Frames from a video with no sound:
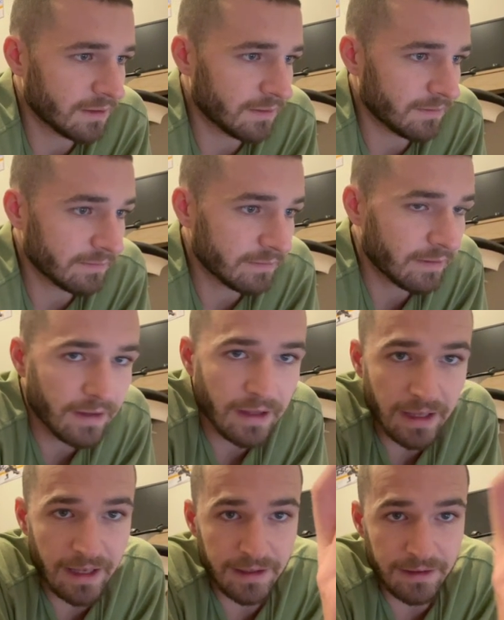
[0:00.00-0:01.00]
of
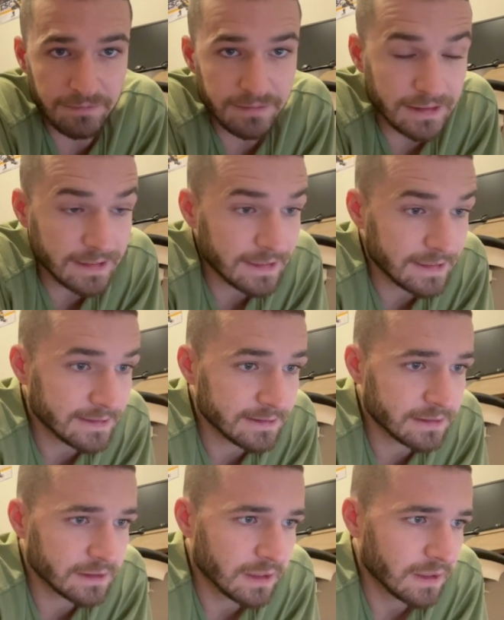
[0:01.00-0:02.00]

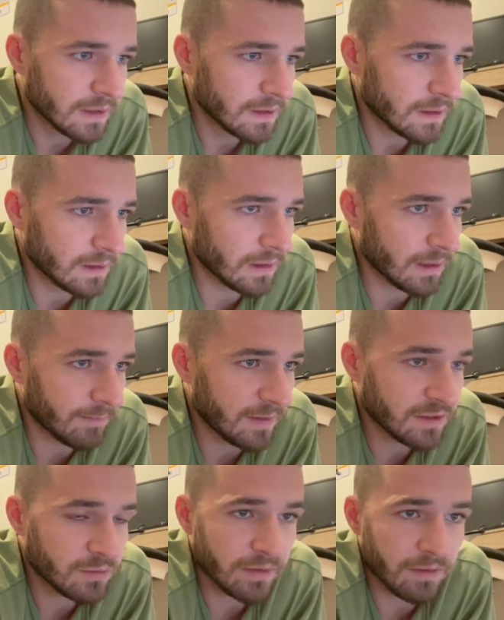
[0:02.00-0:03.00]
NFTs.
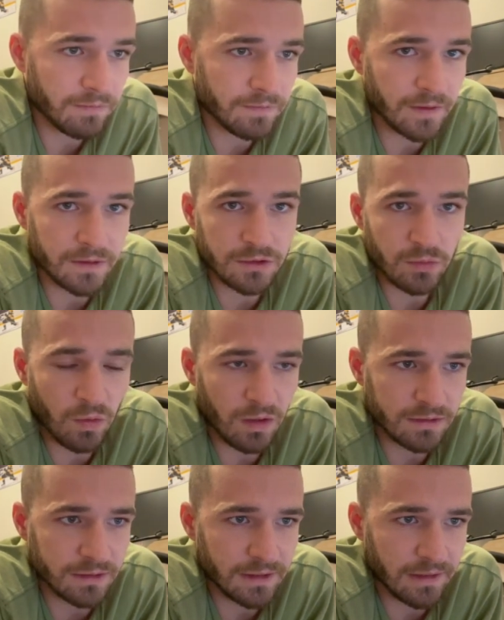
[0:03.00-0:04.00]
These were the first
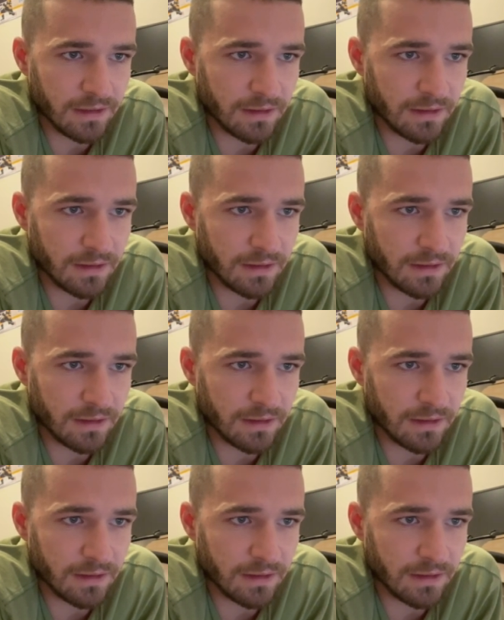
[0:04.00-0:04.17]
ones that